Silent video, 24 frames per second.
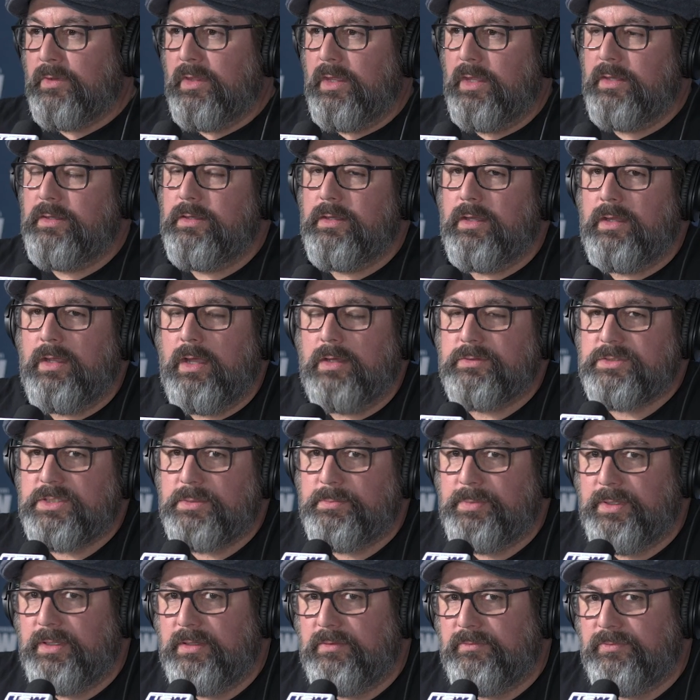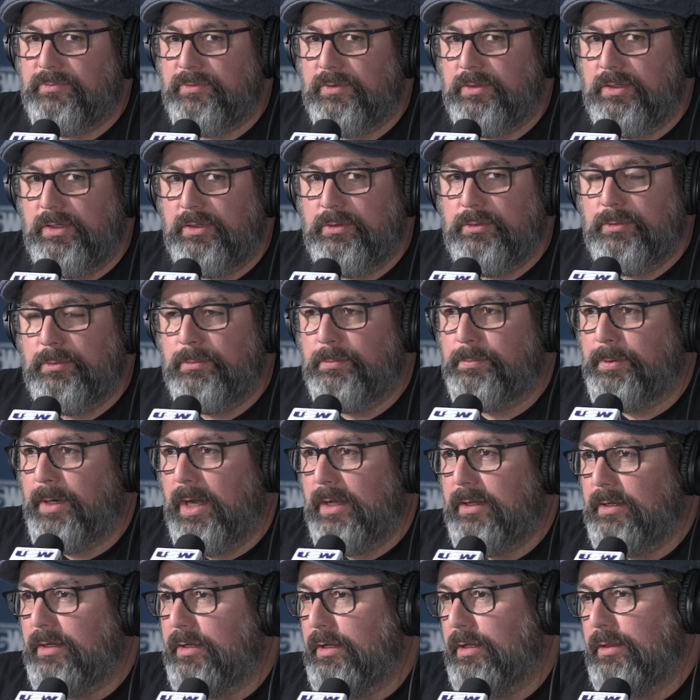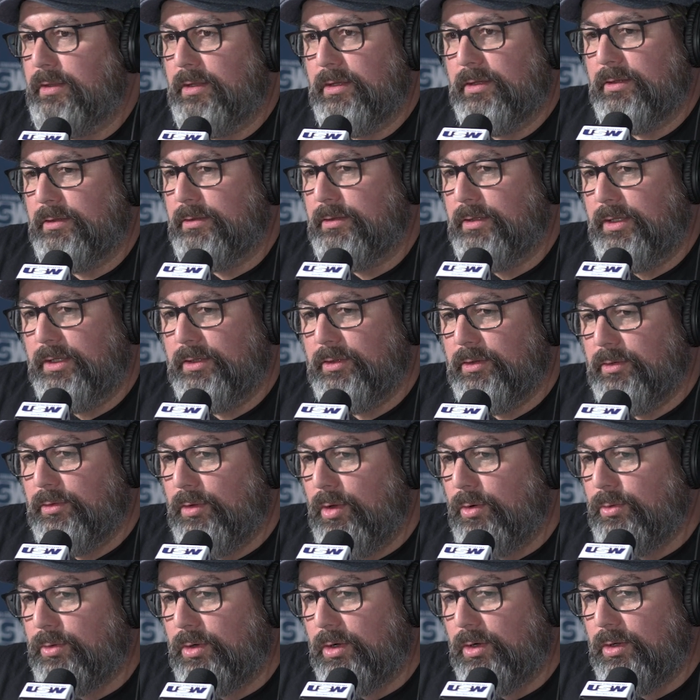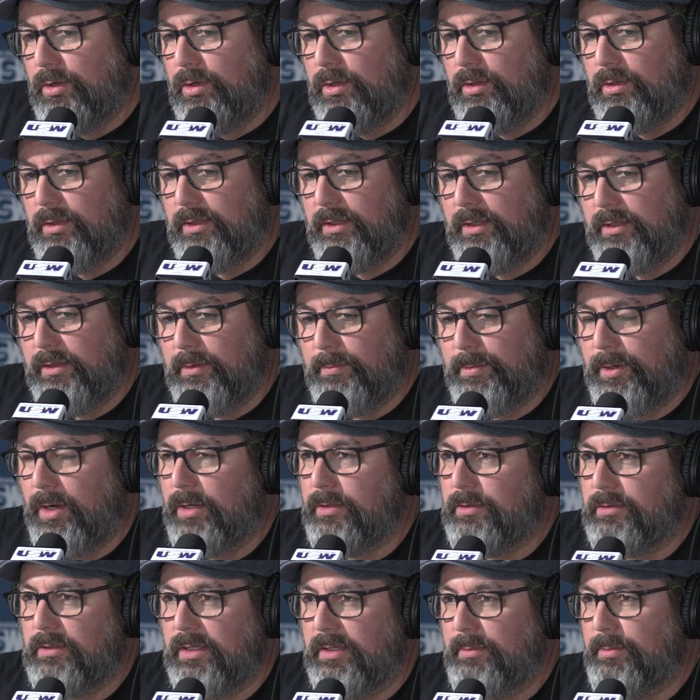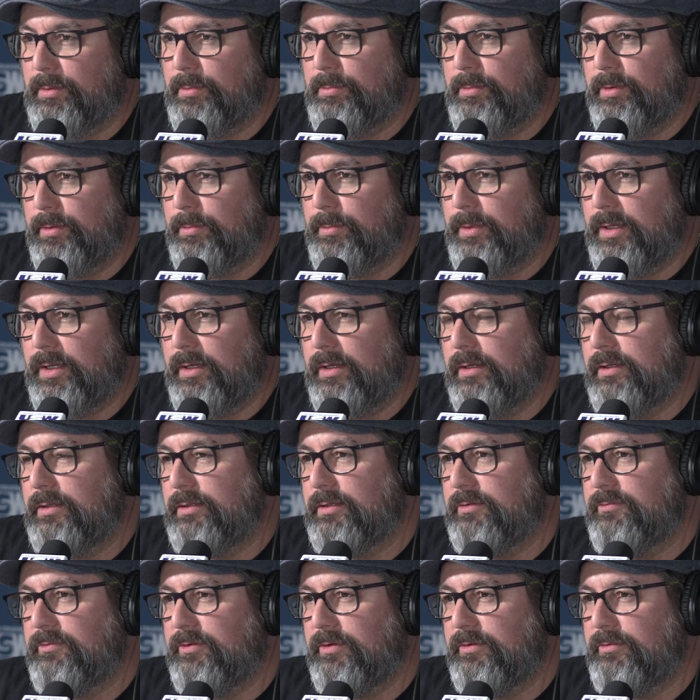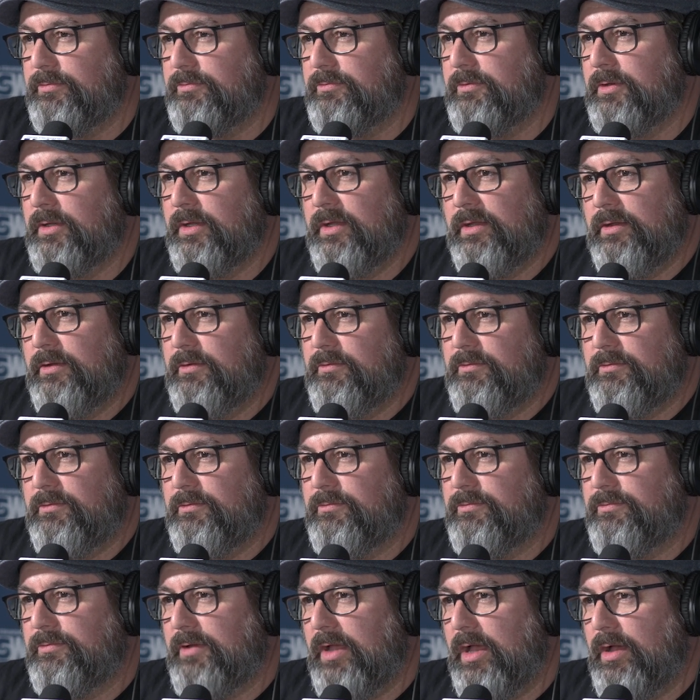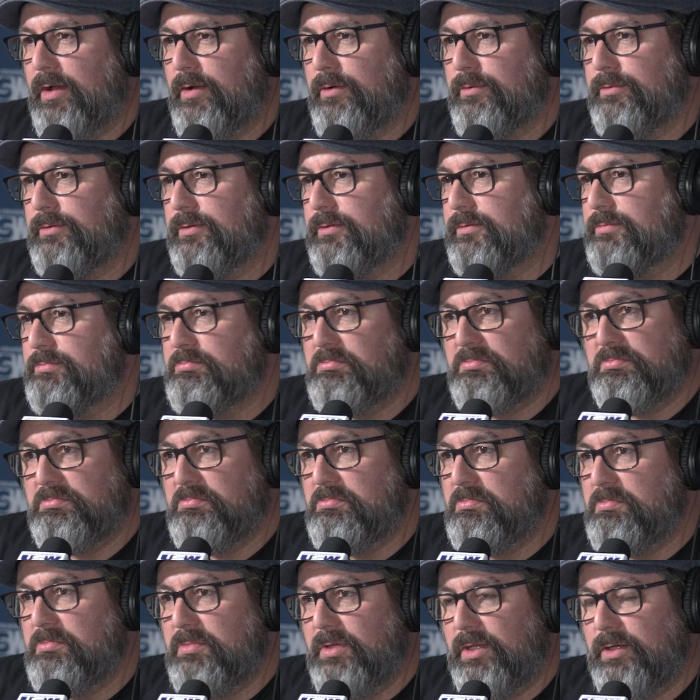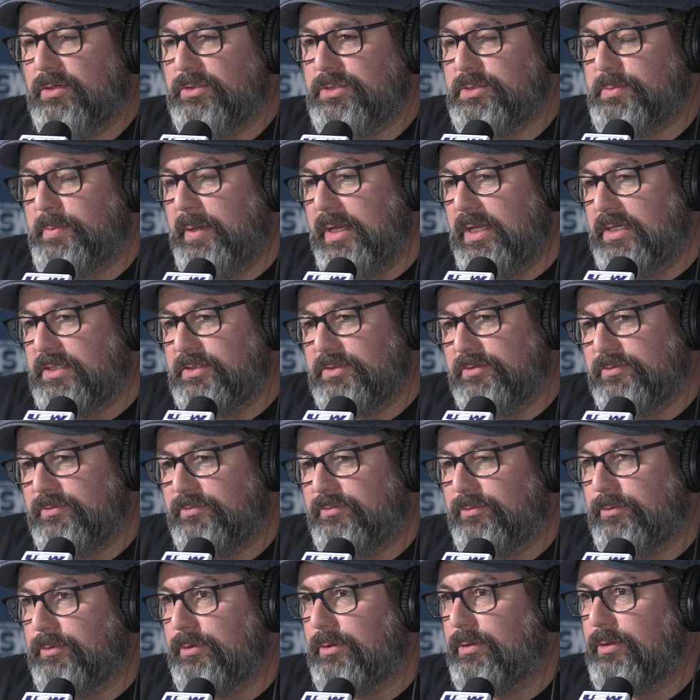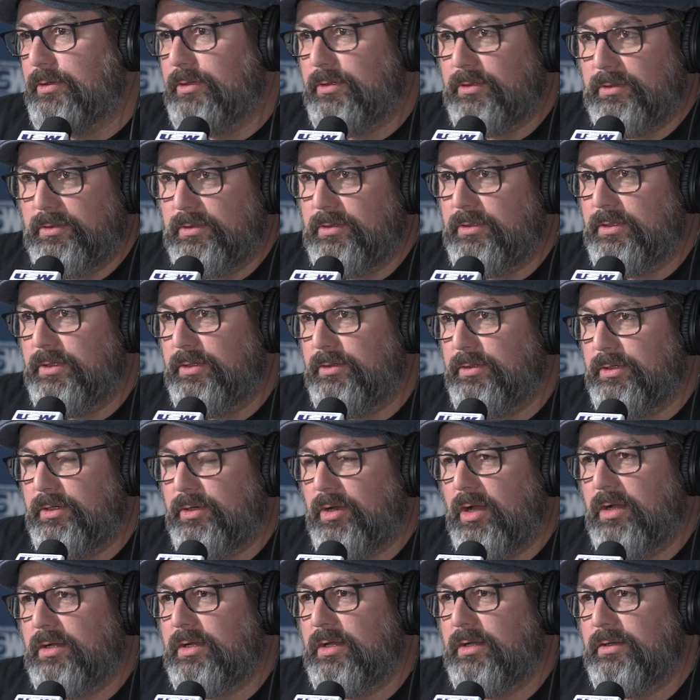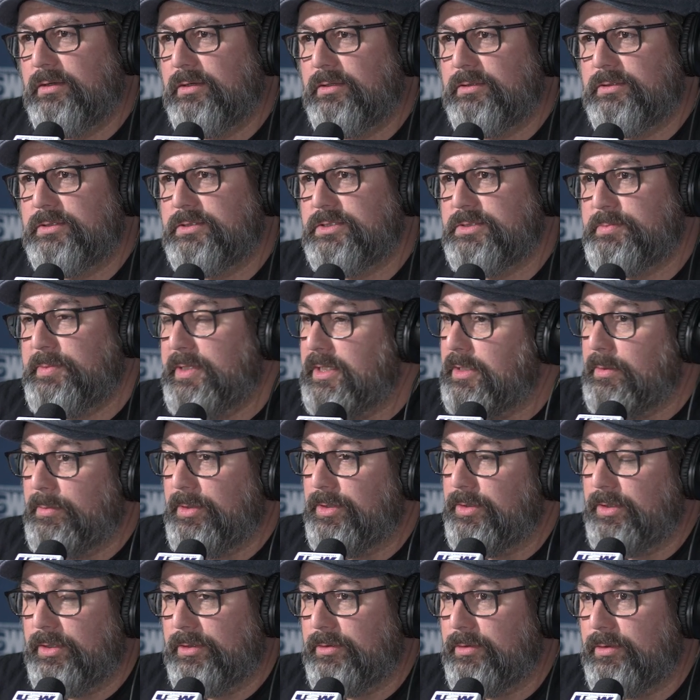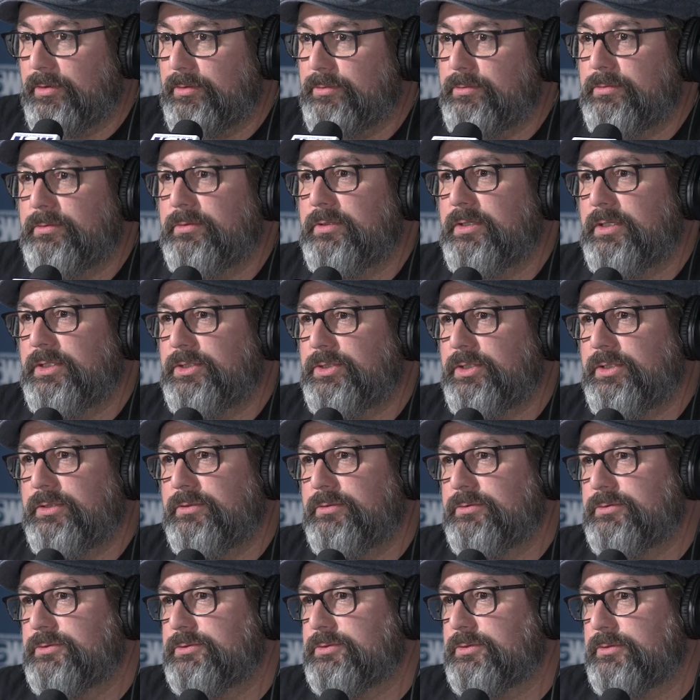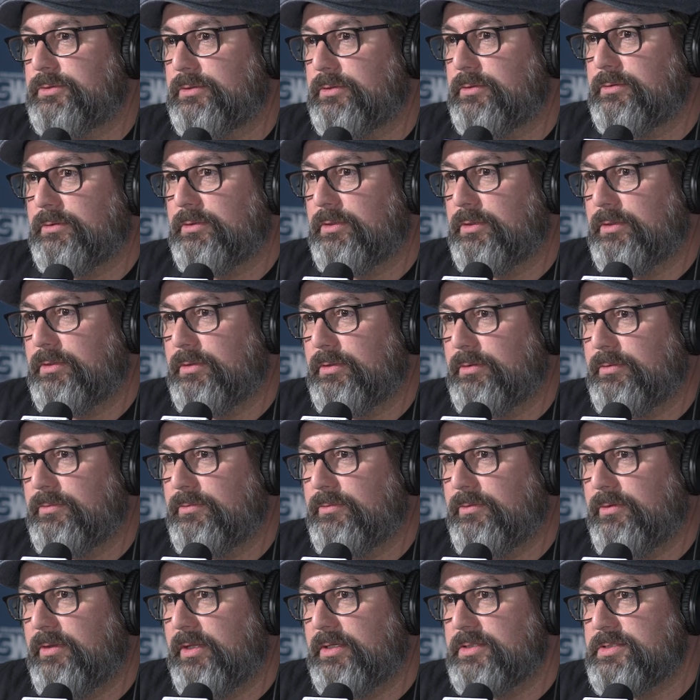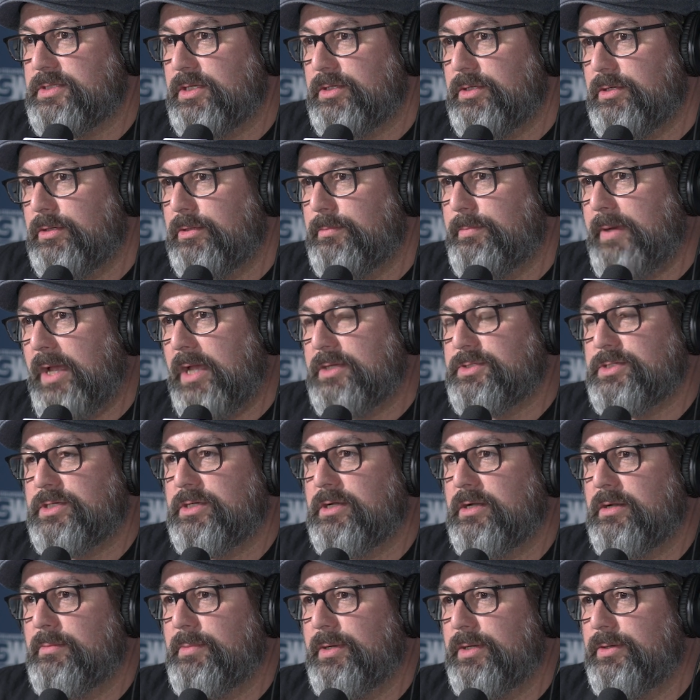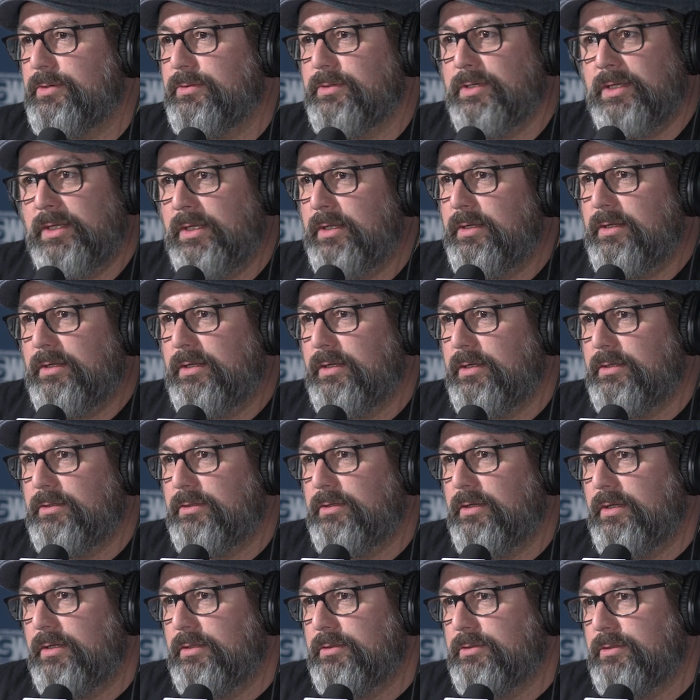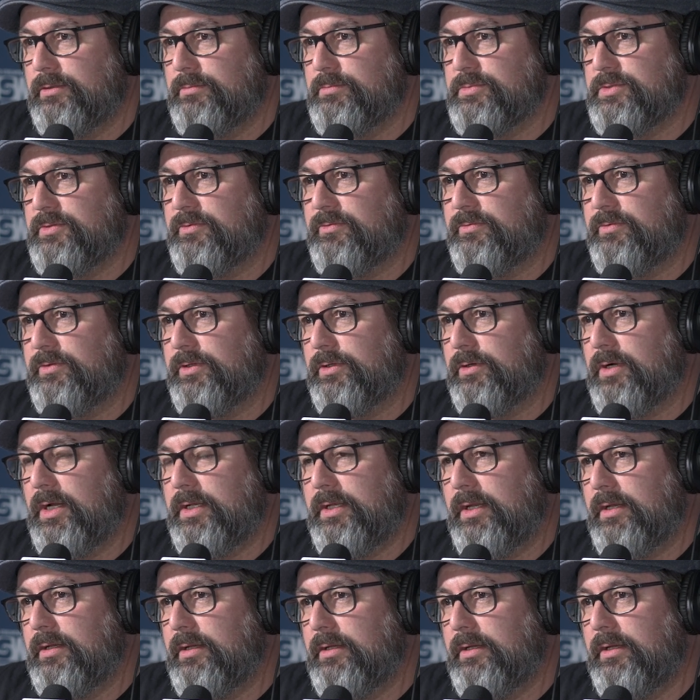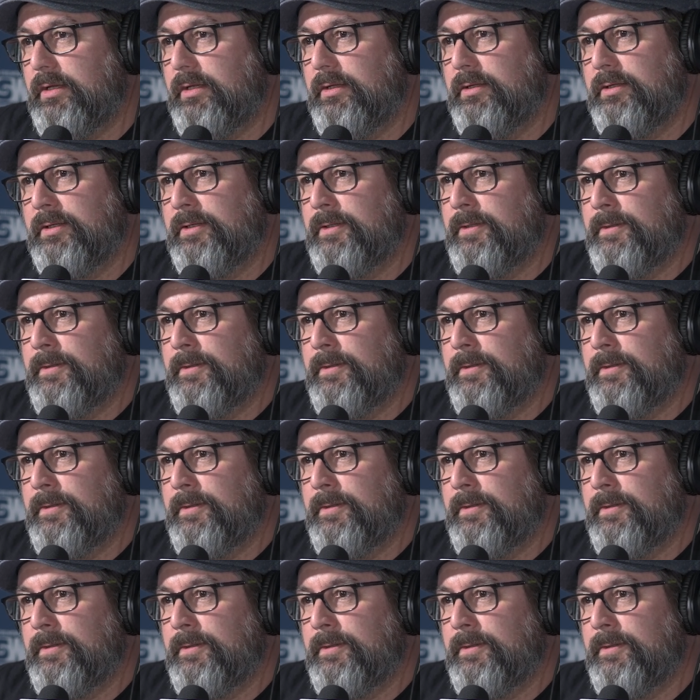And how's it been for you, Brandon, in the local and in the broader labor movement? Have you found space for you to speak about your own issues or things that you're passionate about in terms of your identity?